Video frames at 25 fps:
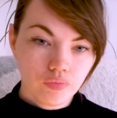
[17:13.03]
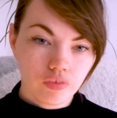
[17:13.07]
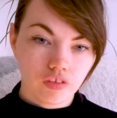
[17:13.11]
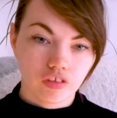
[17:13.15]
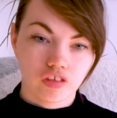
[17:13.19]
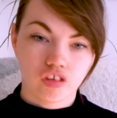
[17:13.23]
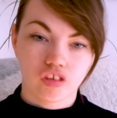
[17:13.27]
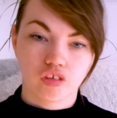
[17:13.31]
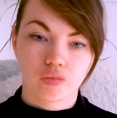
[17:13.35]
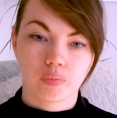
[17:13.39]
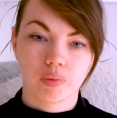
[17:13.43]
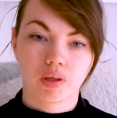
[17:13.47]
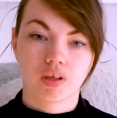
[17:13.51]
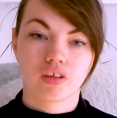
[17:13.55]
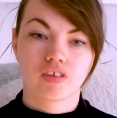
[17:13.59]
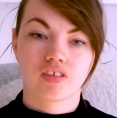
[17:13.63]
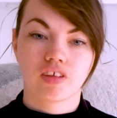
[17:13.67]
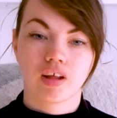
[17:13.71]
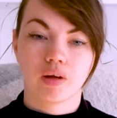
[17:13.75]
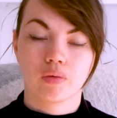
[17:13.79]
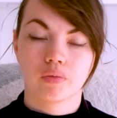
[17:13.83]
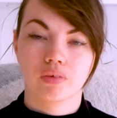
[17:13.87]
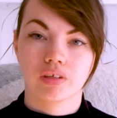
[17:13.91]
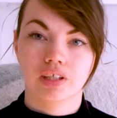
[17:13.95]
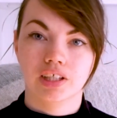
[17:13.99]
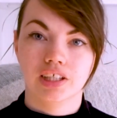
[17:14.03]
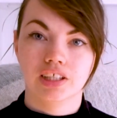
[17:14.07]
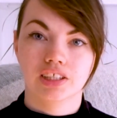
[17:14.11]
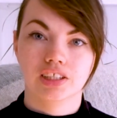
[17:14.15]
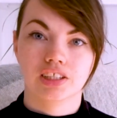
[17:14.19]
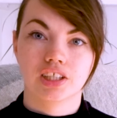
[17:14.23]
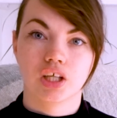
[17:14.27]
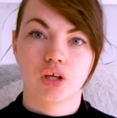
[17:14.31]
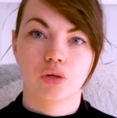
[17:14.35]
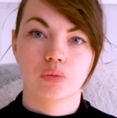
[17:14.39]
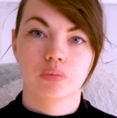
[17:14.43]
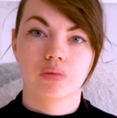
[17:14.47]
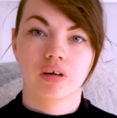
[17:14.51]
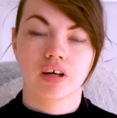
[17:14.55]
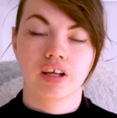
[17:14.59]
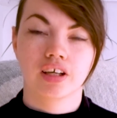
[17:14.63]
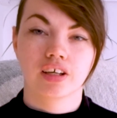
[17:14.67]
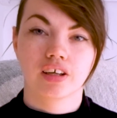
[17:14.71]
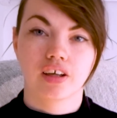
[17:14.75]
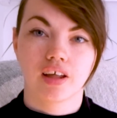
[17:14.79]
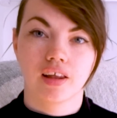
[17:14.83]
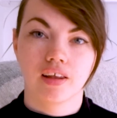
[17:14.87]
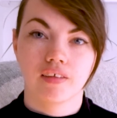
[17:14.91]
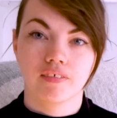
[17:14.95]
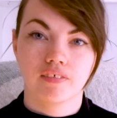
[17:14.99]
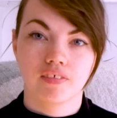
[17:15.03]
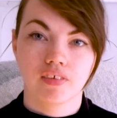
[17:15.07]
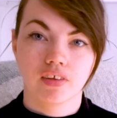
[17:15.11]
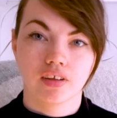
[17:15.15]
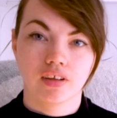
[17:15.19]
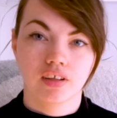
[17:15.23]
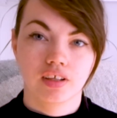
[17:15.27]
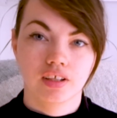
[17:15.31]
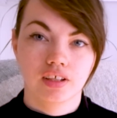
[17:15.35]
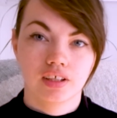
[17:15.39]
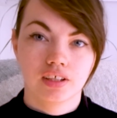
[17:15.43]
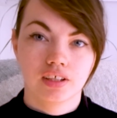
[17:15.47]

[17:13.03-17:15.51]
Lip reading: just because that one is so bright and colourful.